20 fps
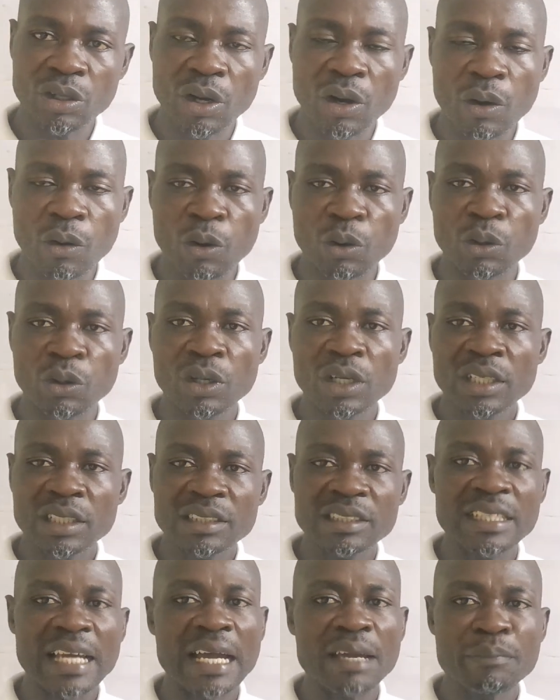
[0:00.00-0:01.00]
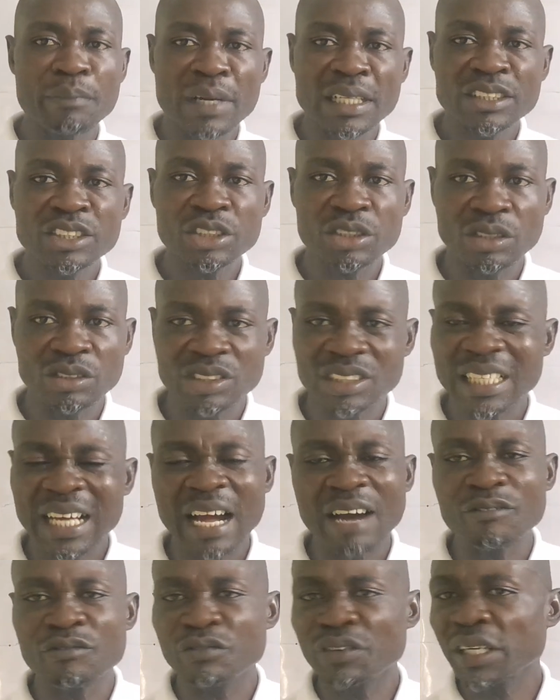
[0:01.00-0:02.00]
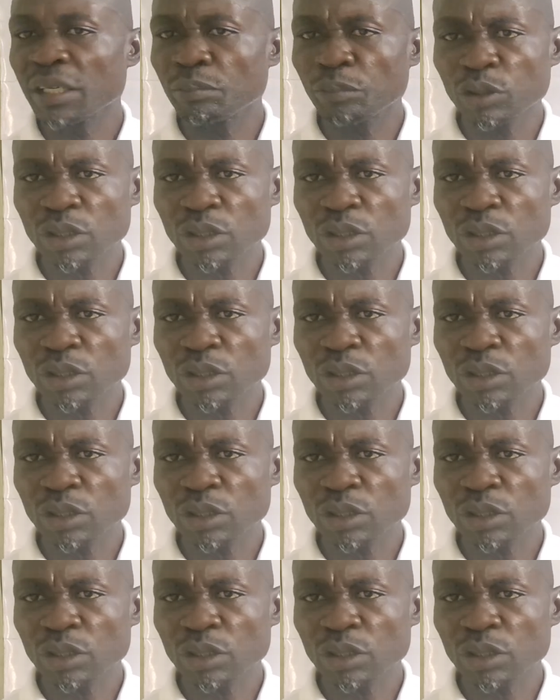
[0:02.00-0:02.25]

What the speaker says: or dimensions are very